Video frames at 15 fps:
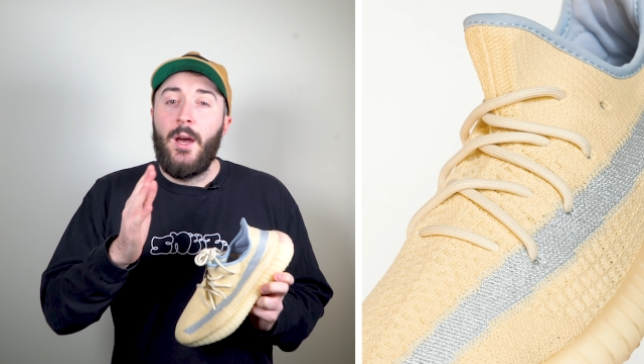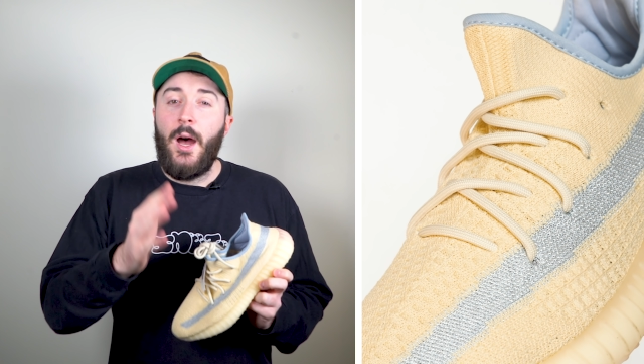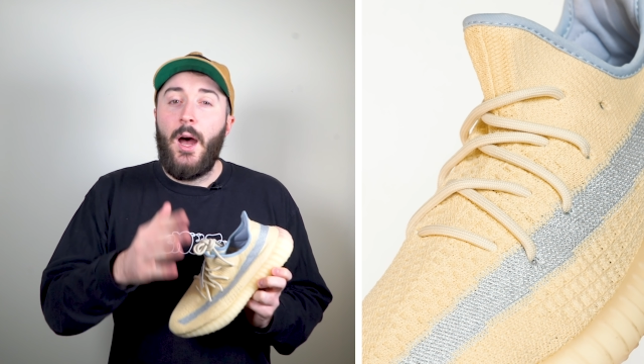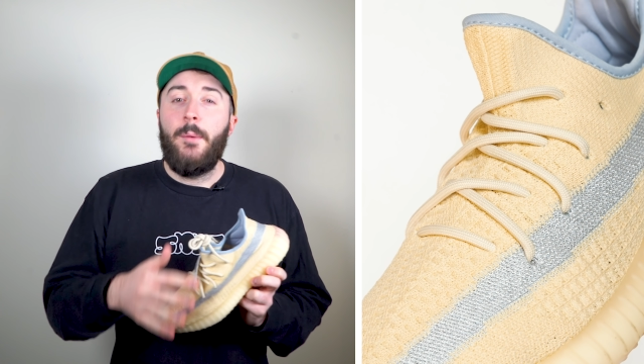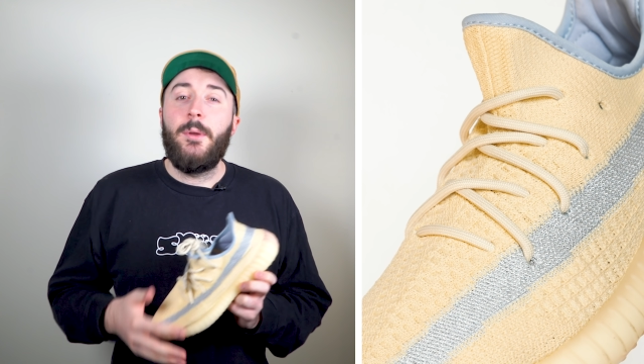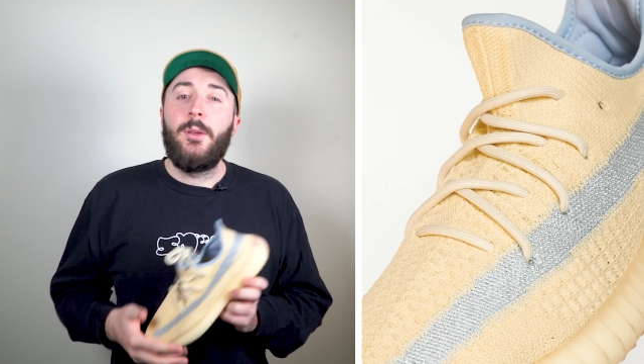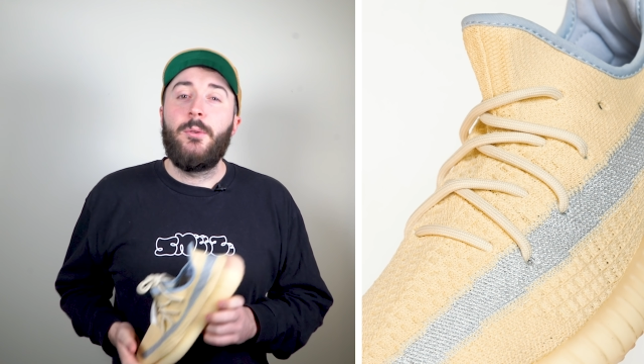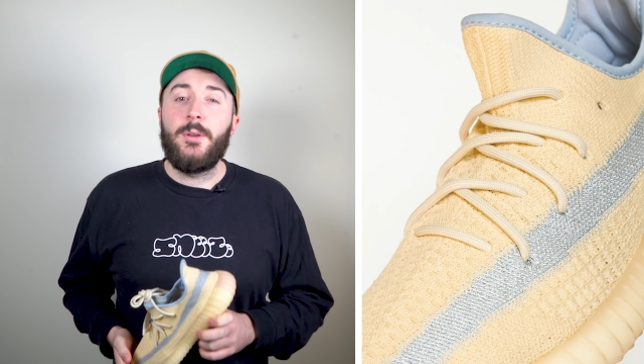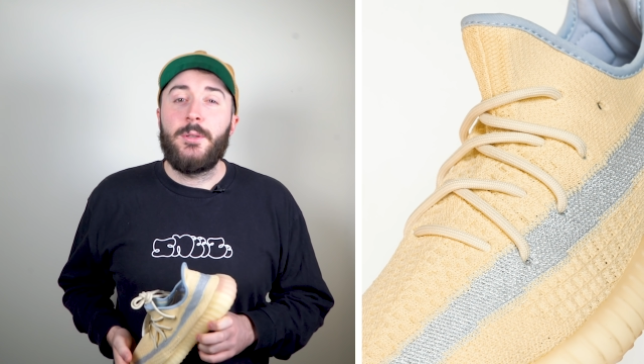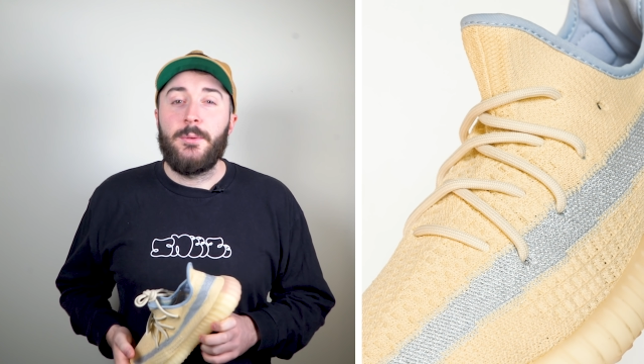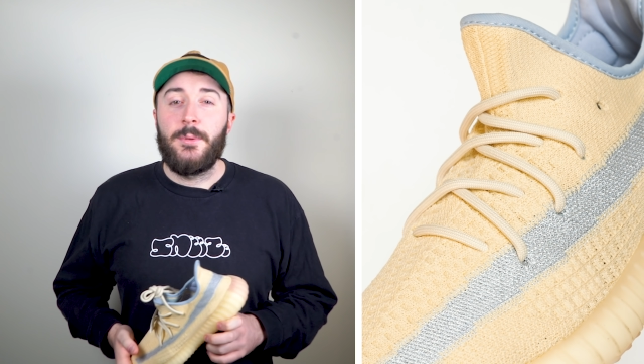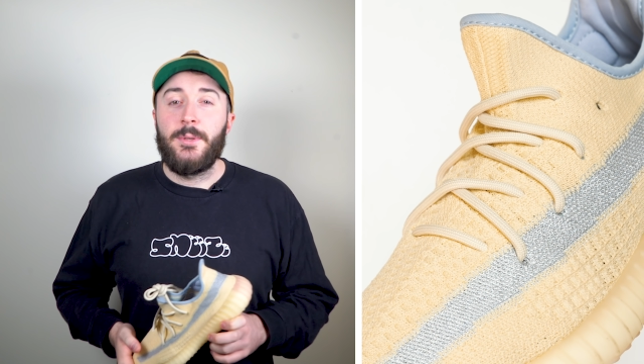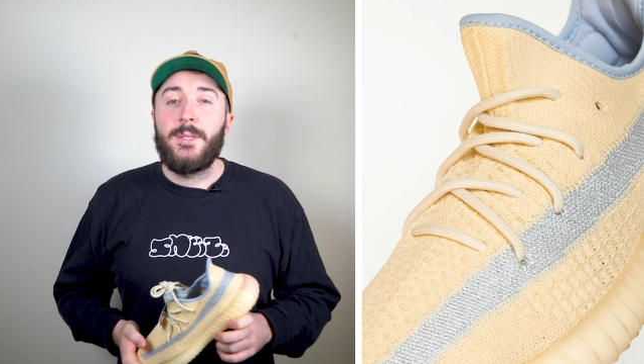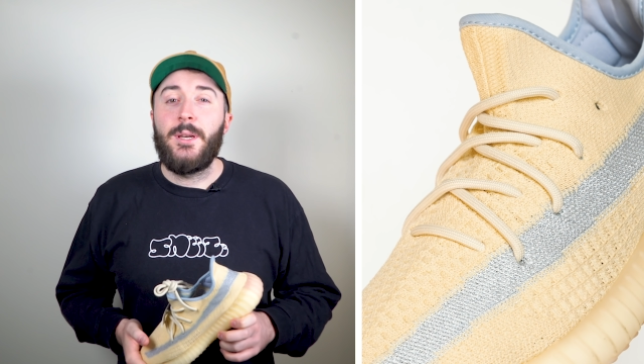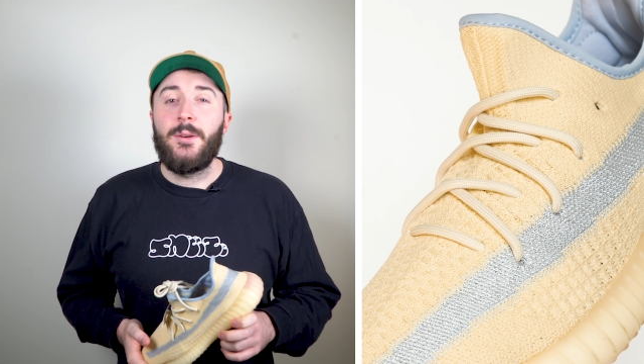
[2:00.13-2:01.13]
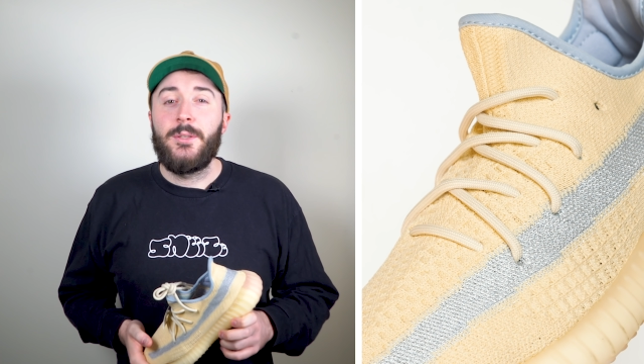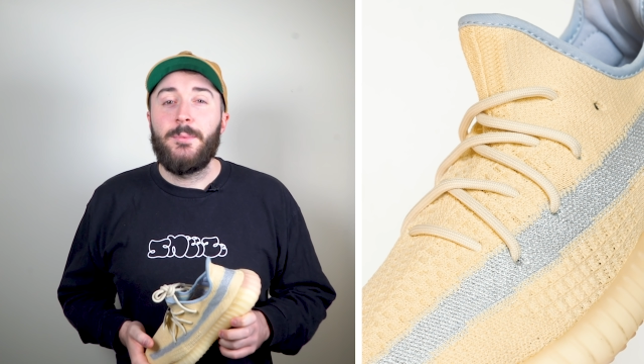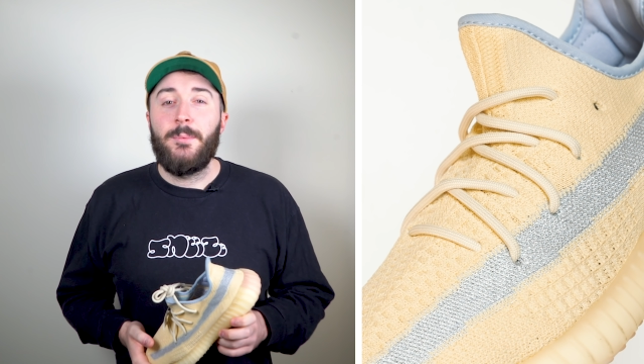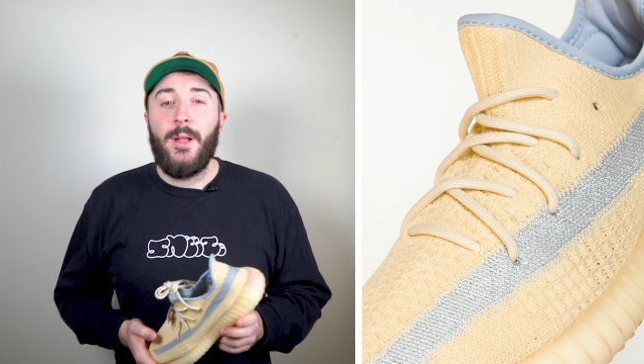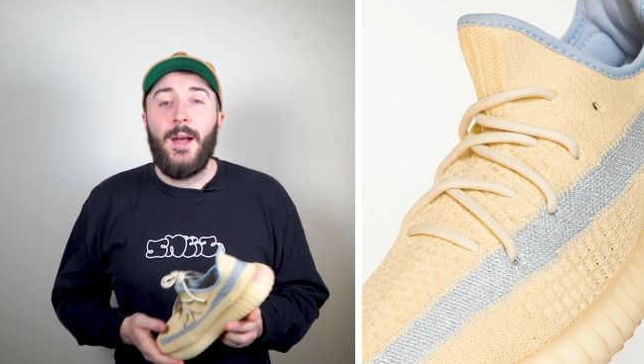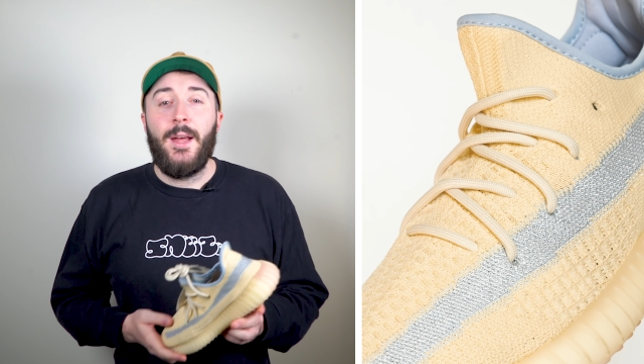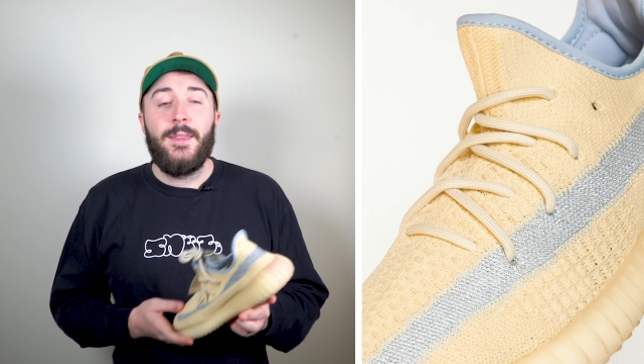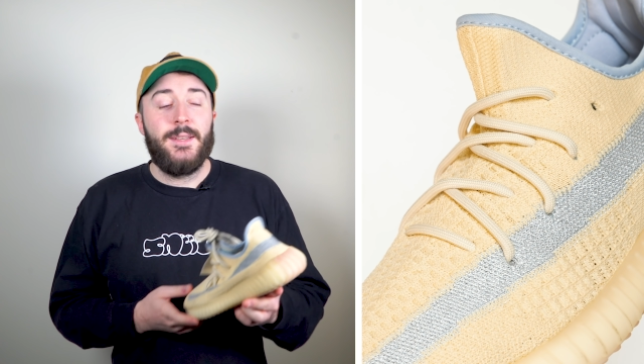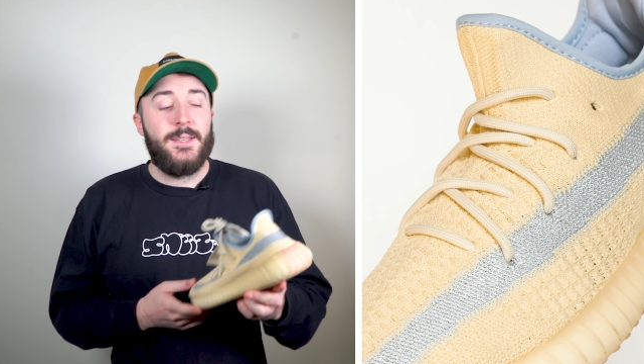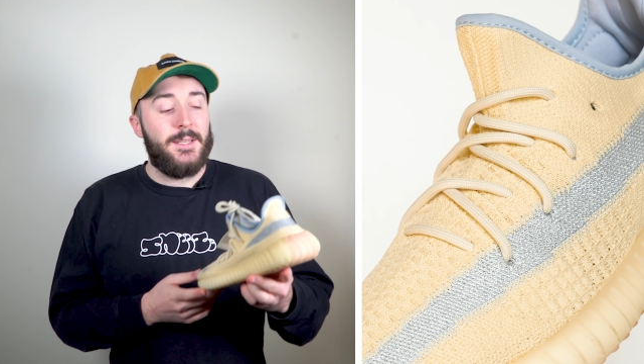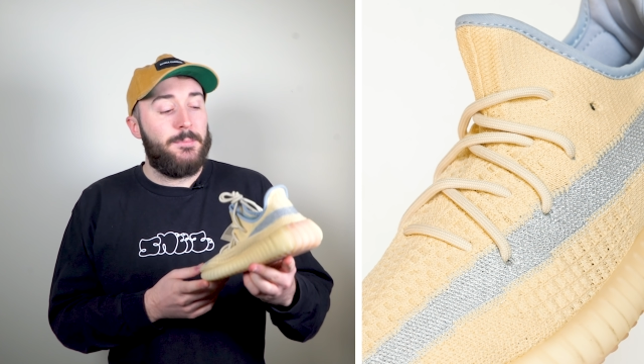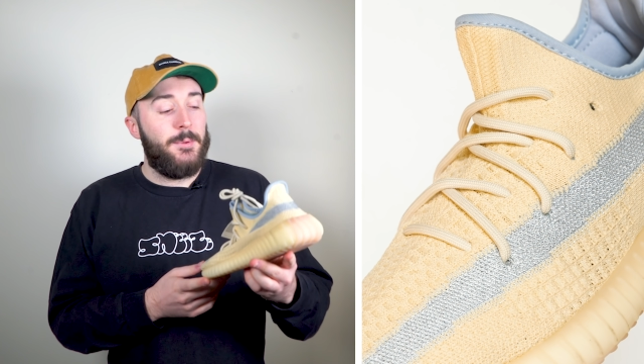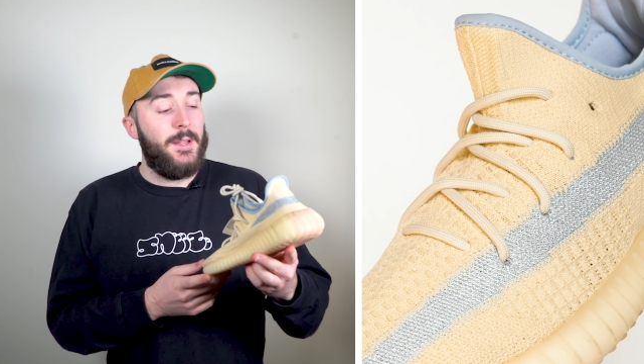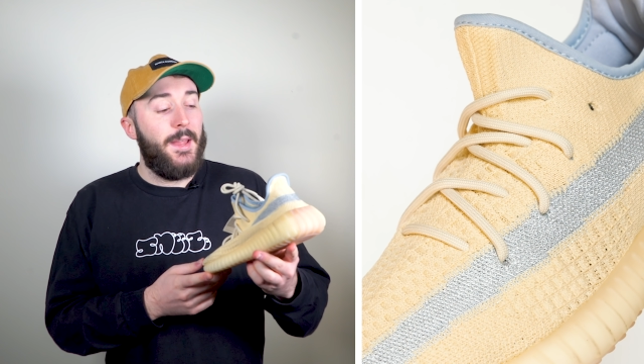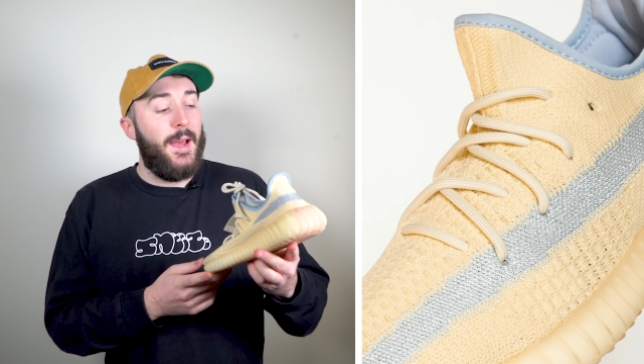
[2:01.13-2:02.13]
I've been Chris from the Soul Supplier. This has
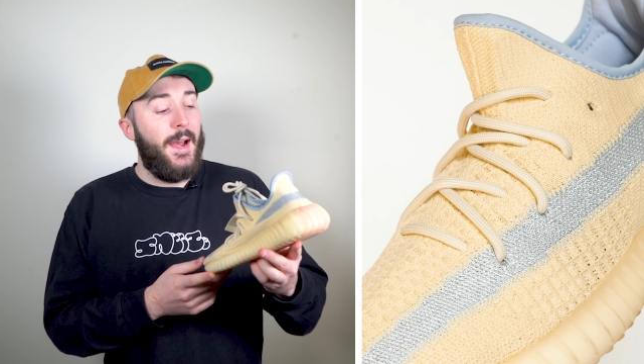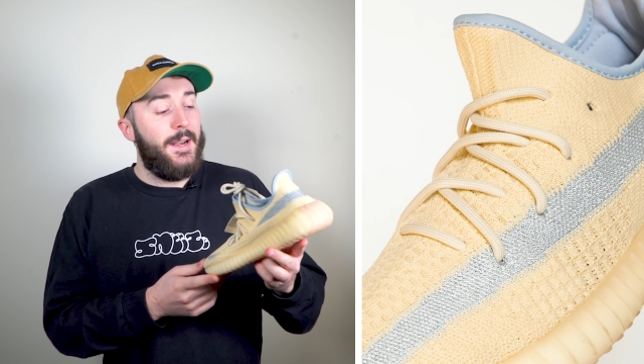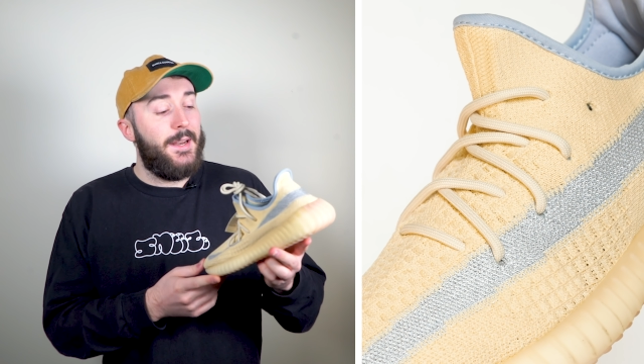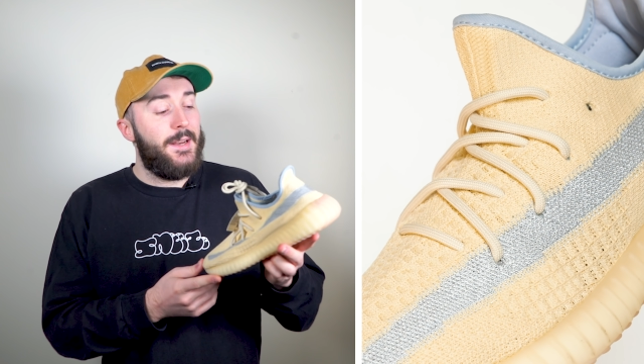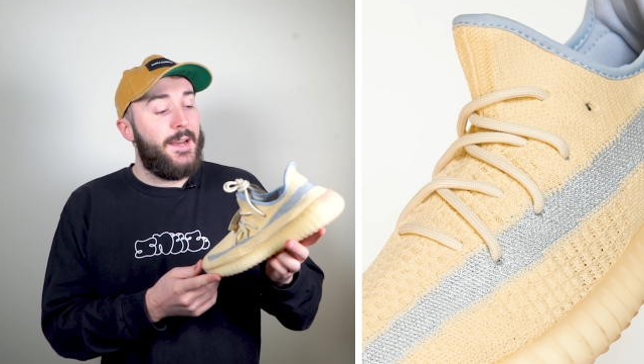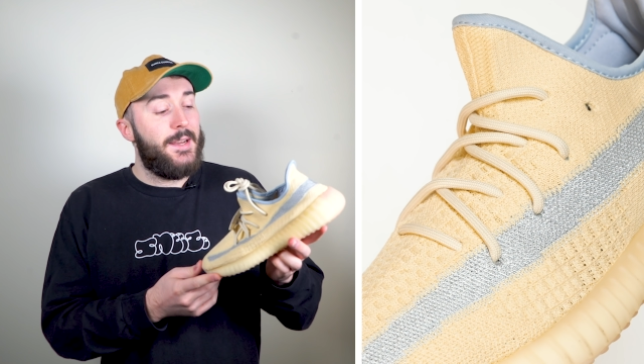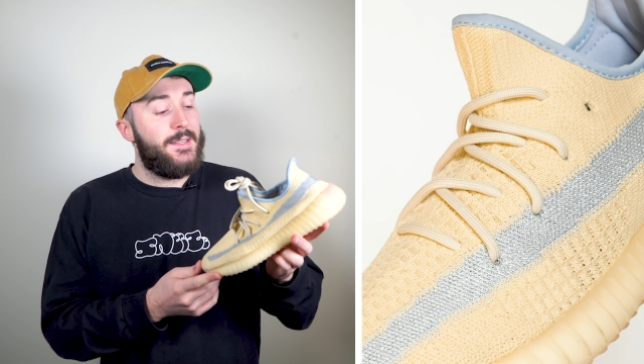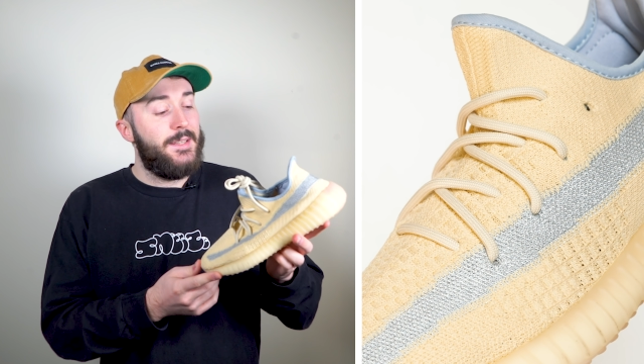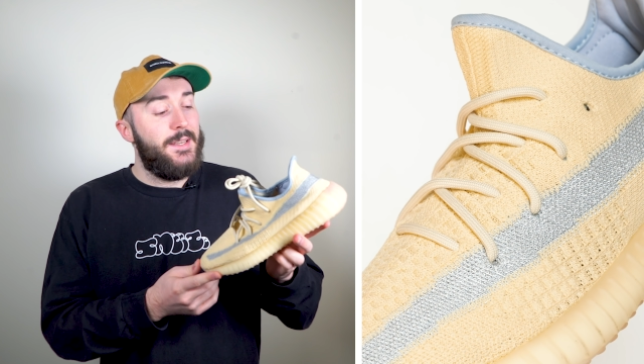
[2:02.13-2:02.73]
been the adidas